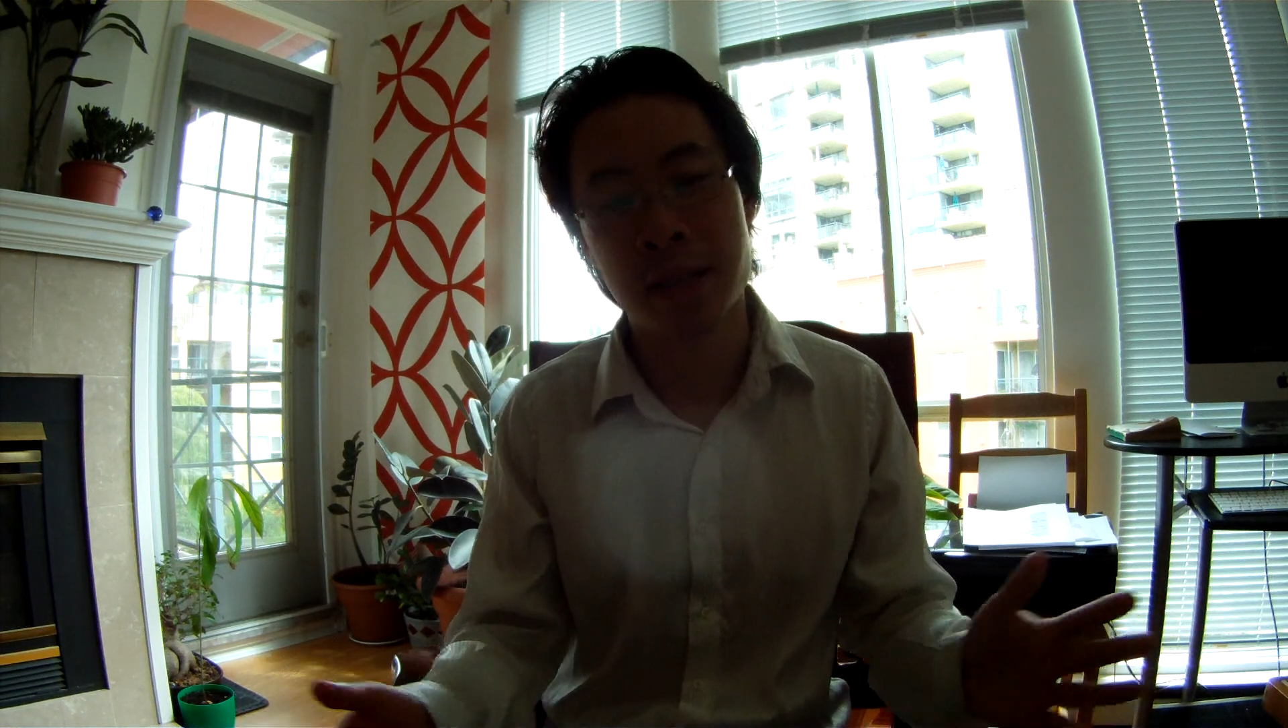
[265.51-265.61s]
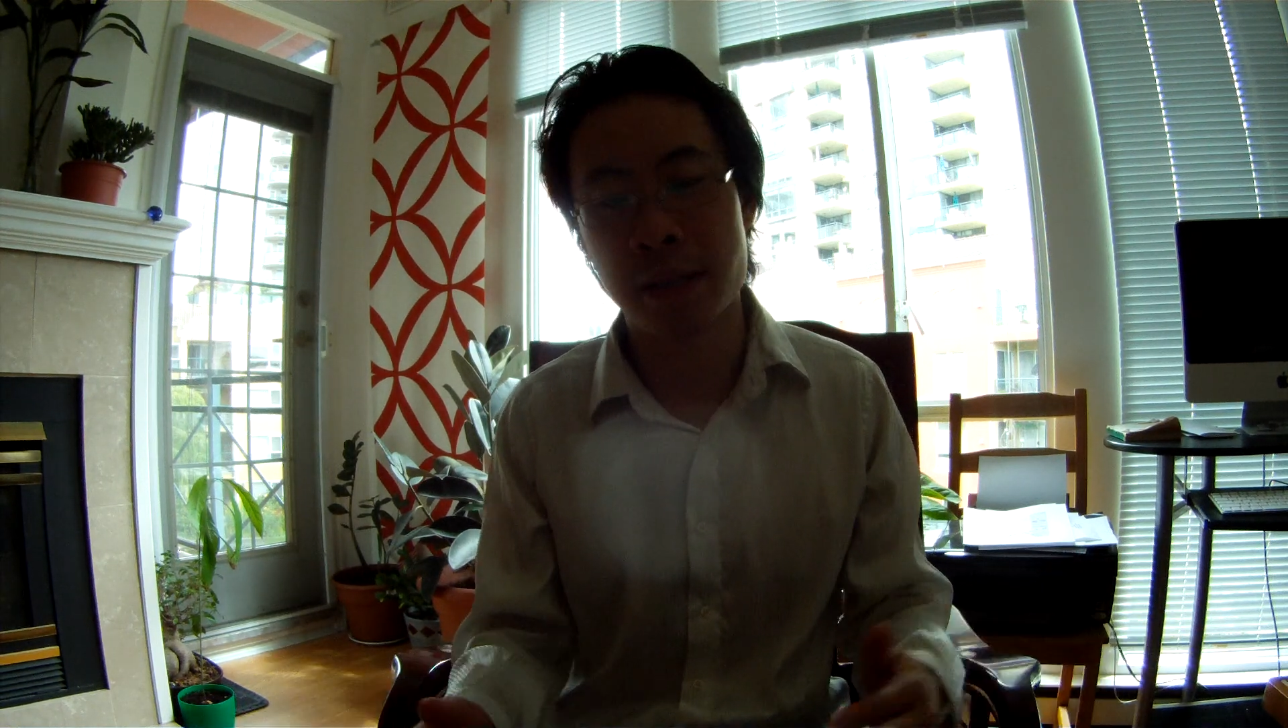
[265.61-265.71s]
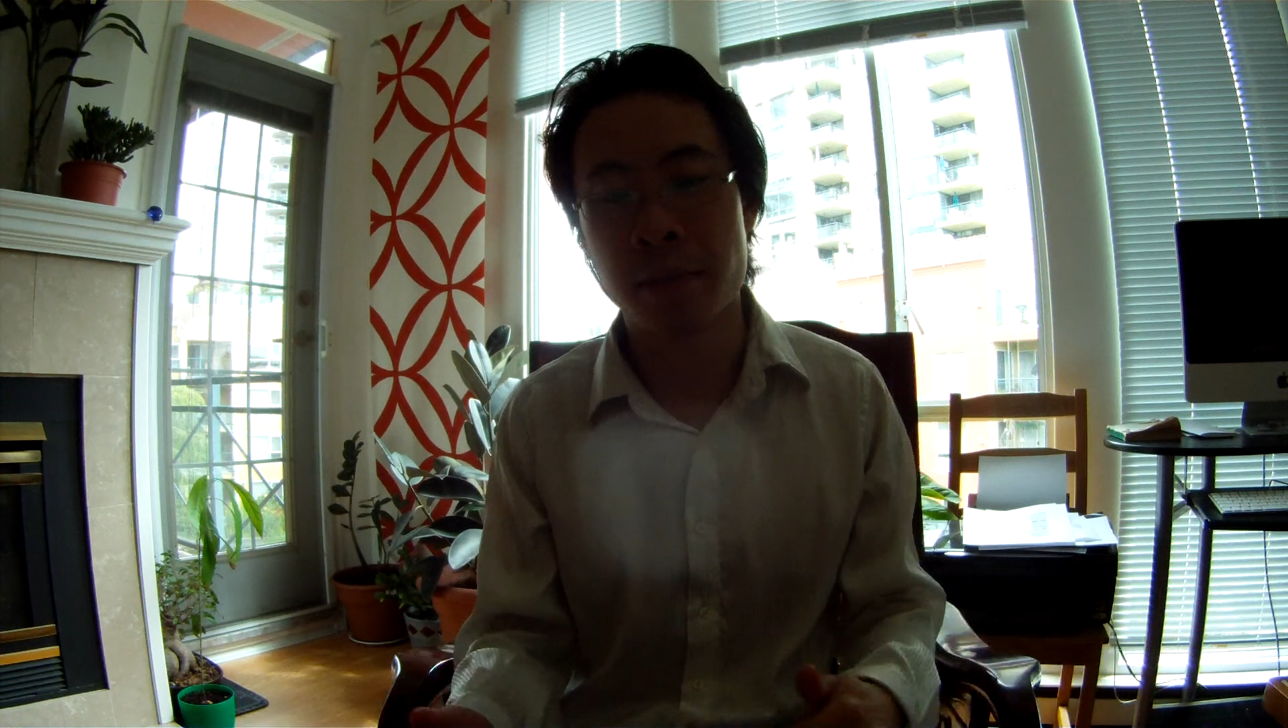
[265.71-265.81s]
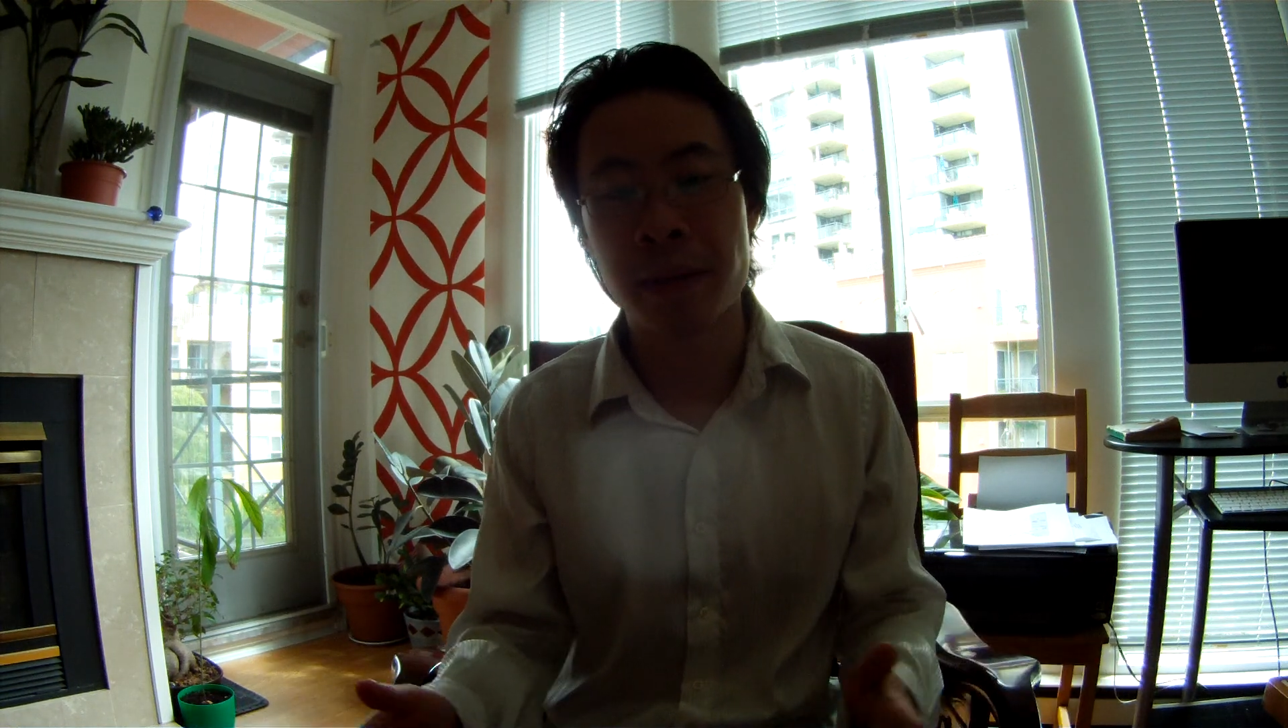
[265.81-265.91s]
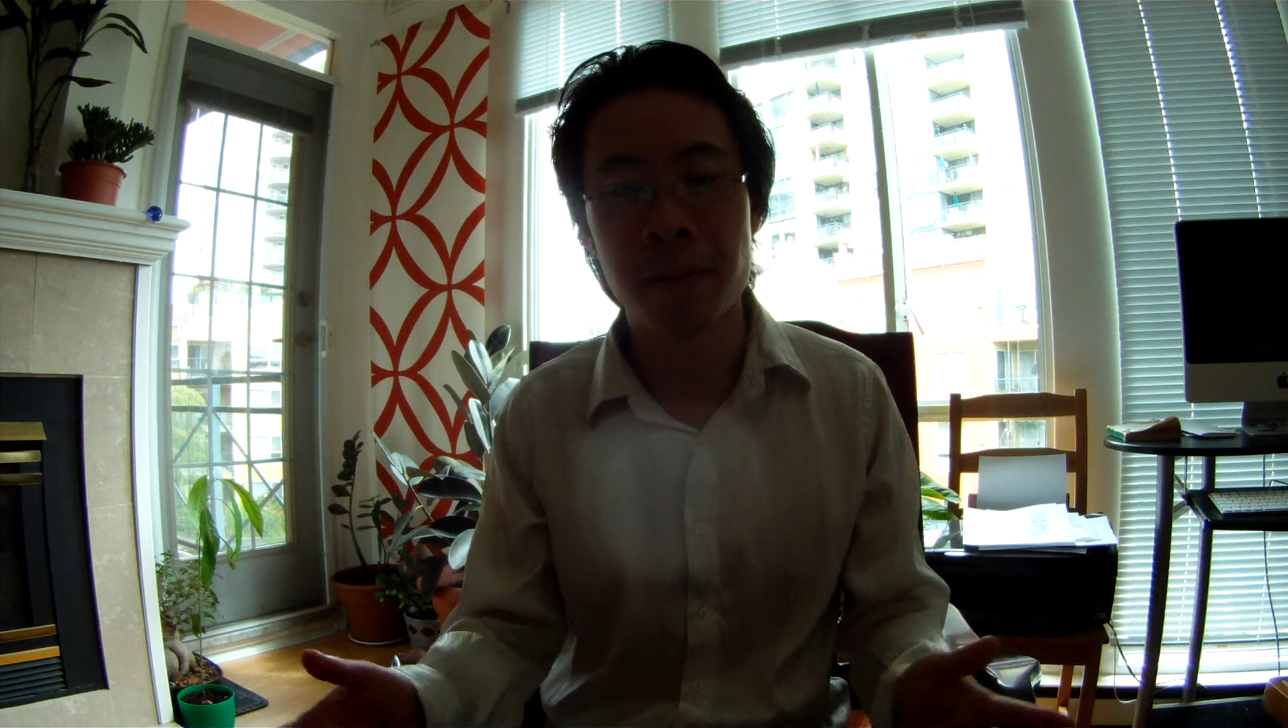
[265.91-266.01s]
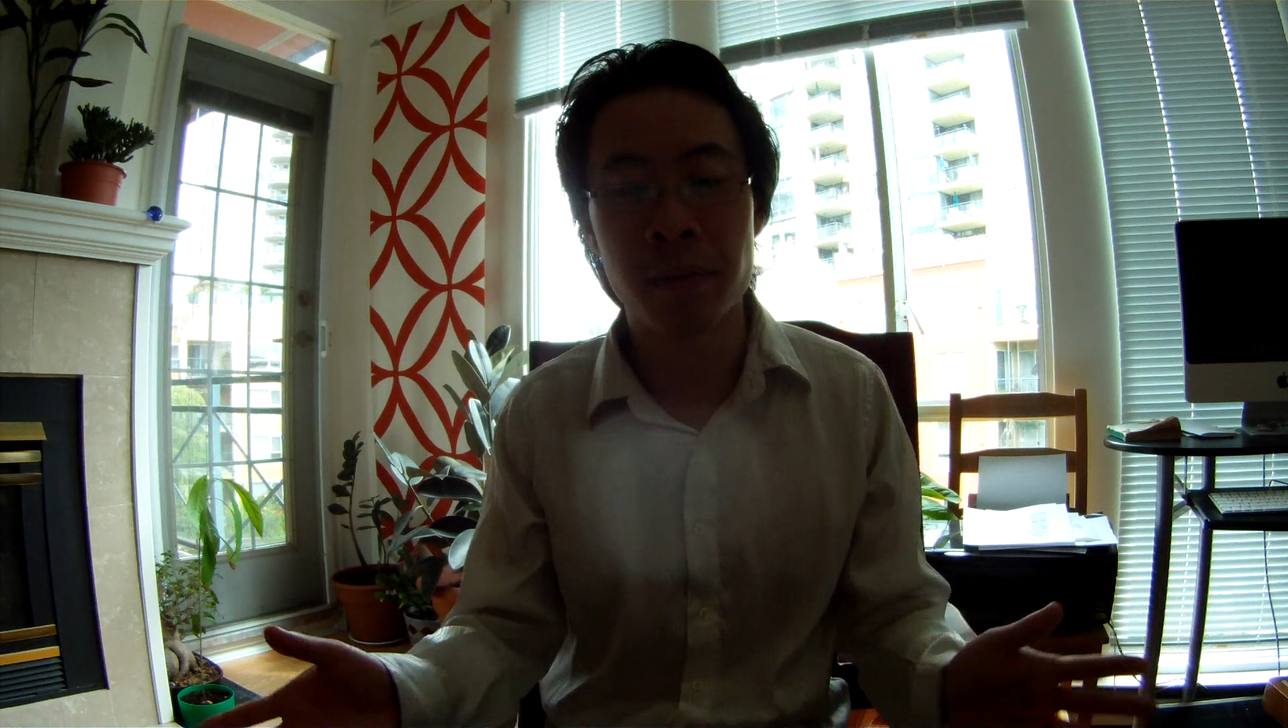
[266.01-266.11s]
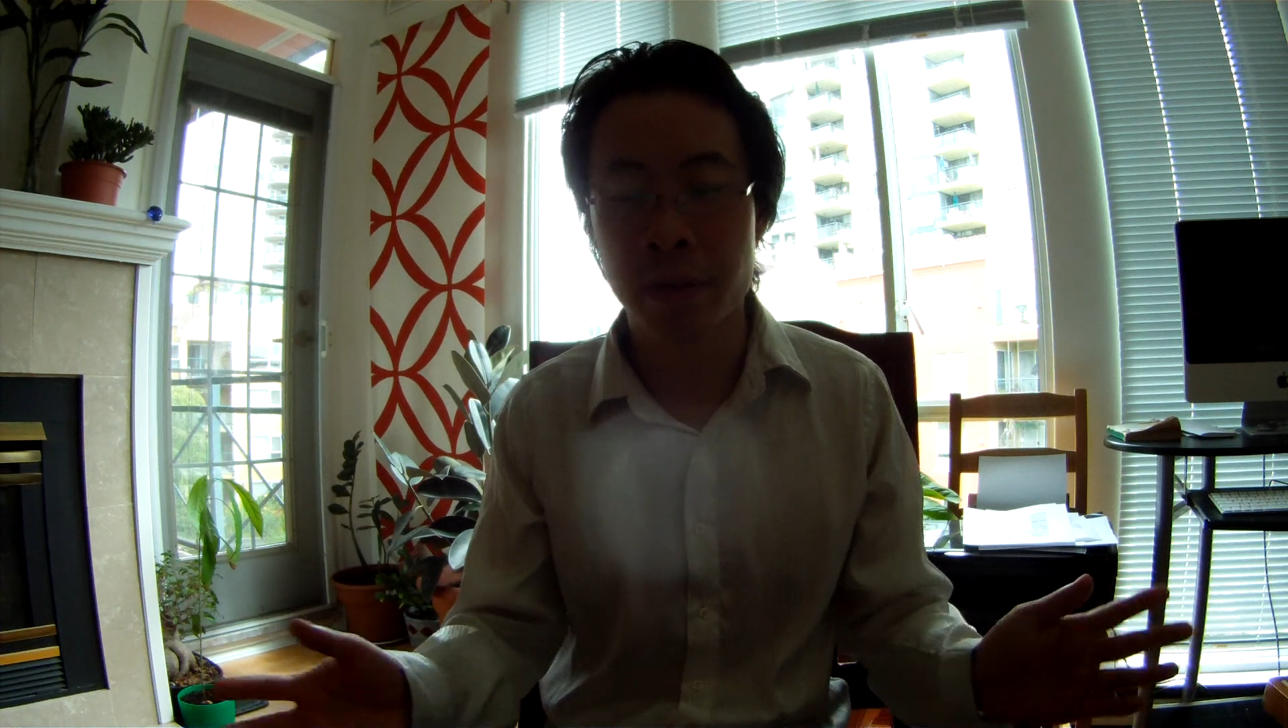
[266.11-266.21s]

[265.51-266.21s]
people